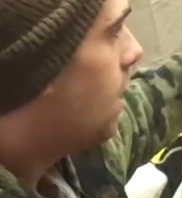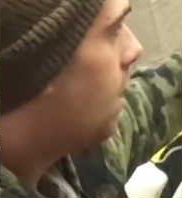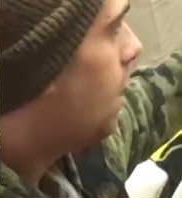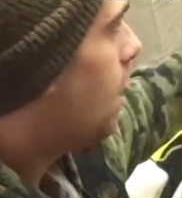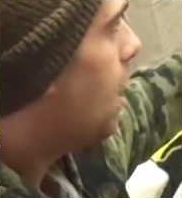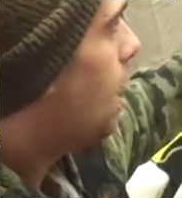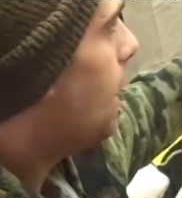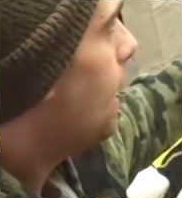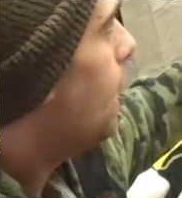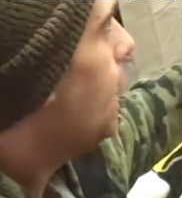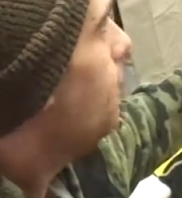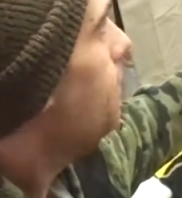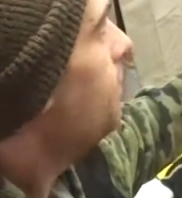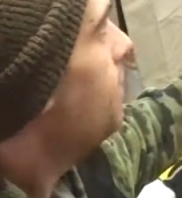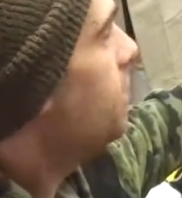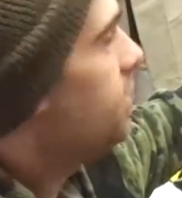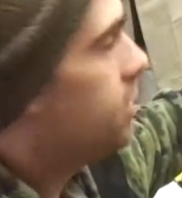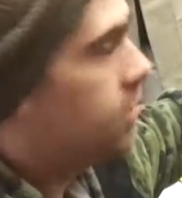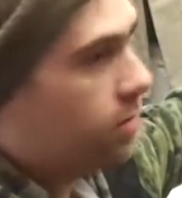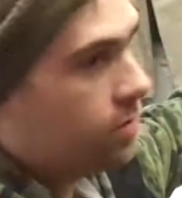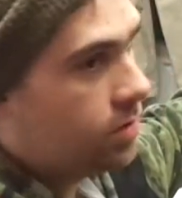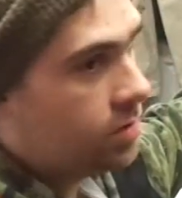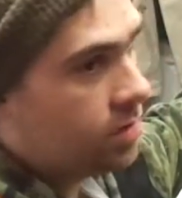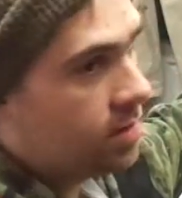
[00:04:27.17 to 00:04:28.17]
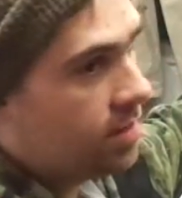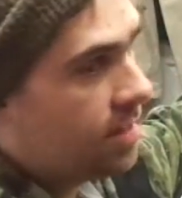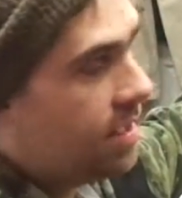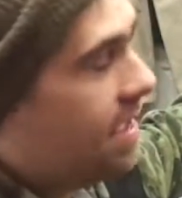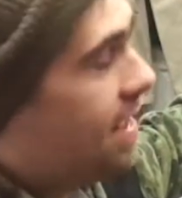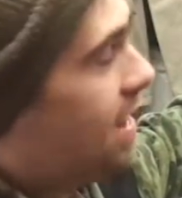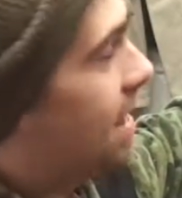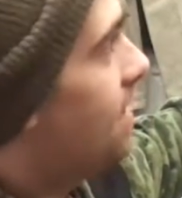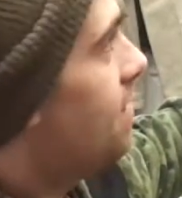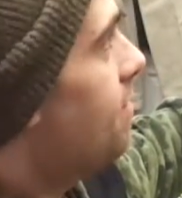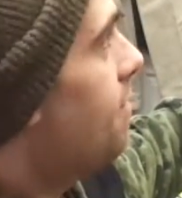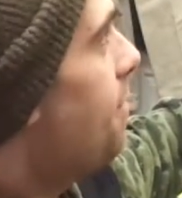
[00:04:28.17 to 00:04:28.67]
and use that
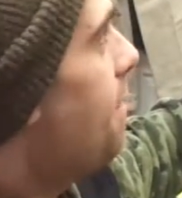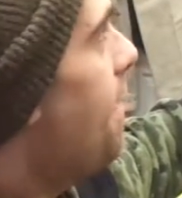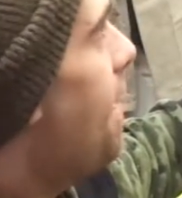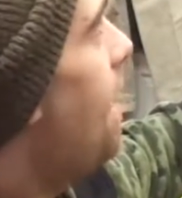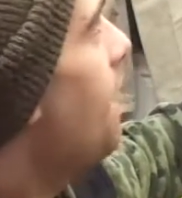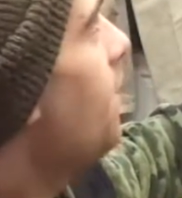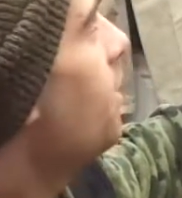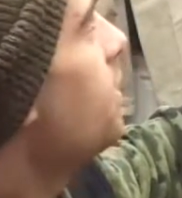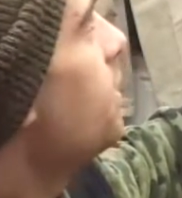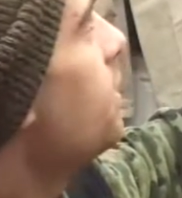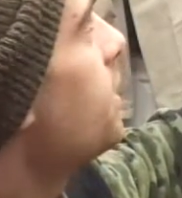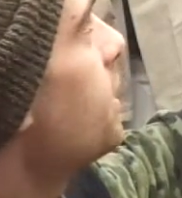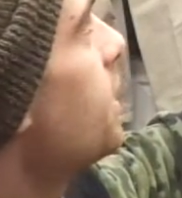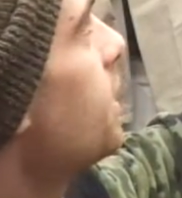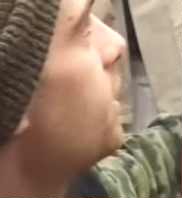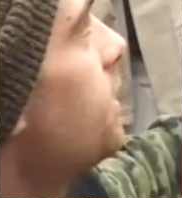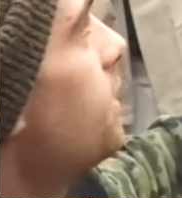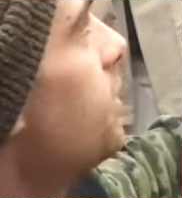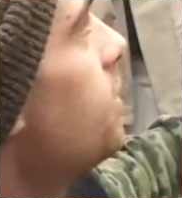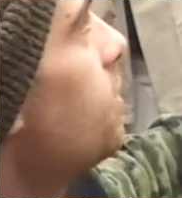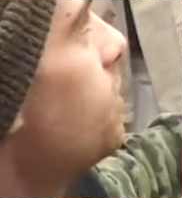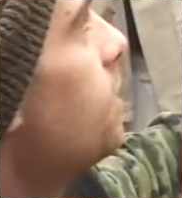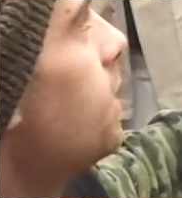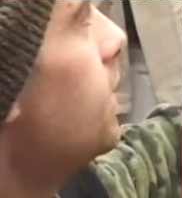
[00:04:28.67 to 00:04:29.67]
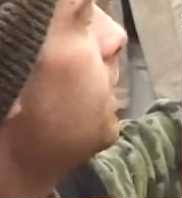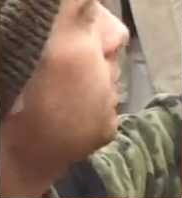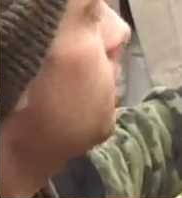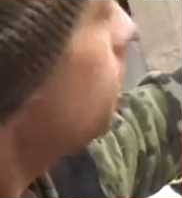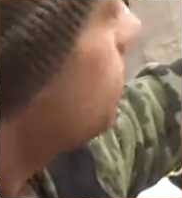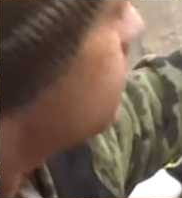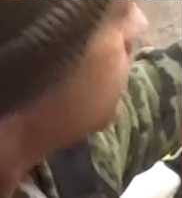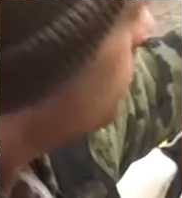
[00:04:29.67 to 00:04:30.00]
as a pattern to cut this one out.